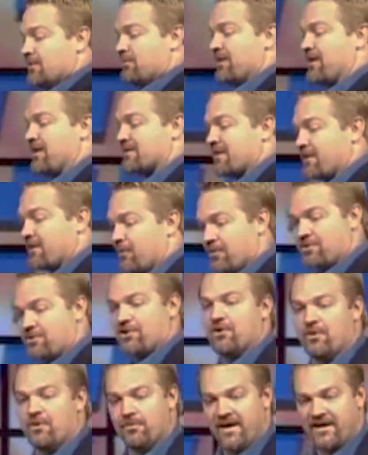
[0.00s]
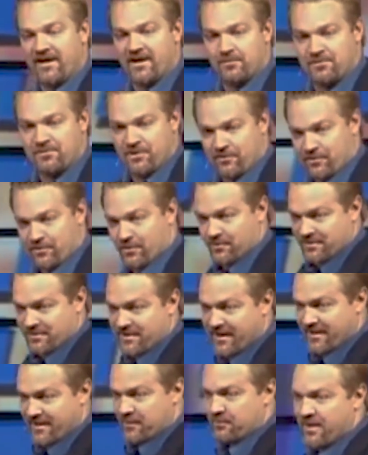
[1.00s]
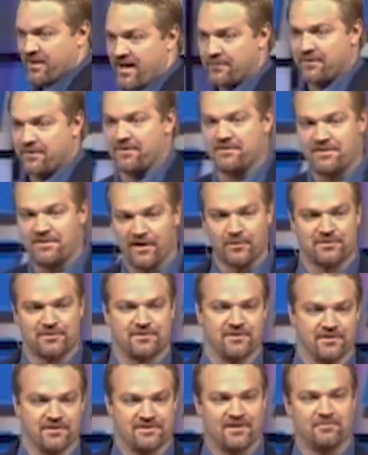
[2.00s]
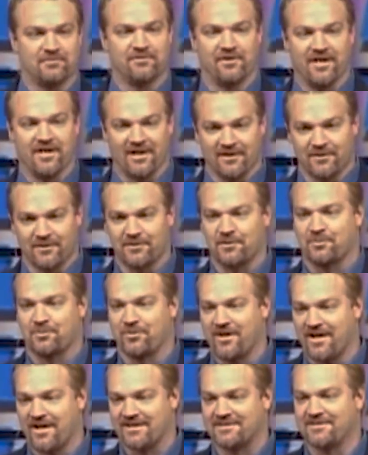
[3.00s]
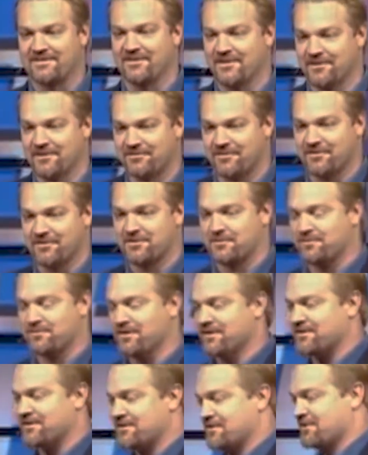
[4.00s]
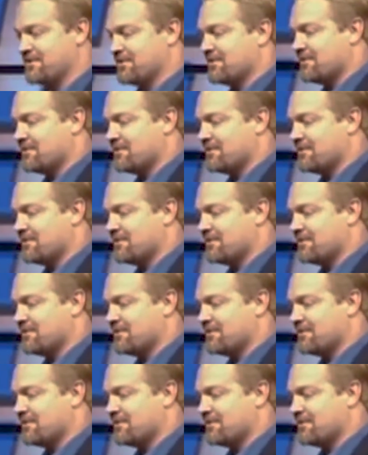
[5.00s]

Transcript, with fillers: because I don't want you going back up to your room and taking a bath with a toaster. Some of you got a little depressed during the first speech.